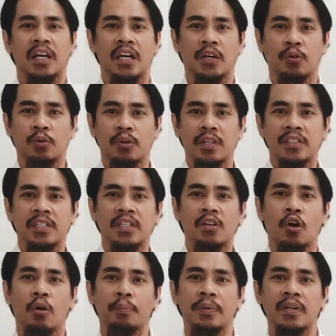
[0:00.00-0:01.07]
encouraging
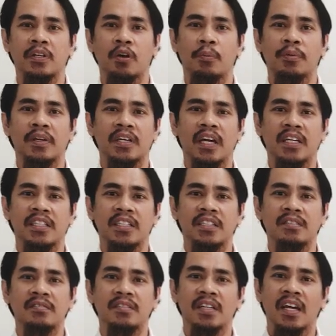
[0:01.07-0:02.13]
open
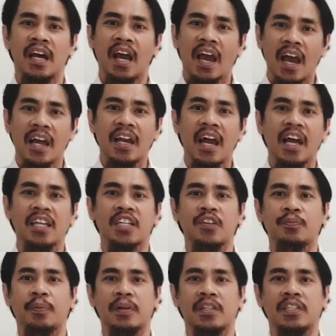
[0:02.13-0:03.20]
communication and
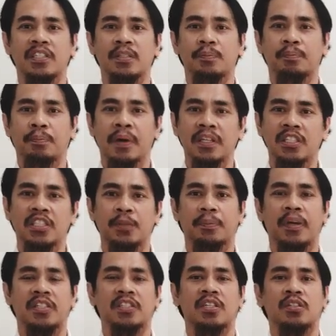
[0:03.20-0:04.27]
active
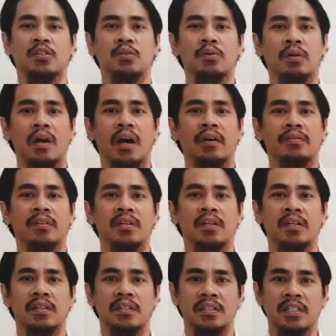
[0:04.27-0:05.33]
participation throughout
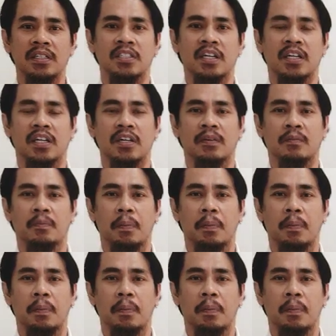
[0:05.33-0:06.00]
the training.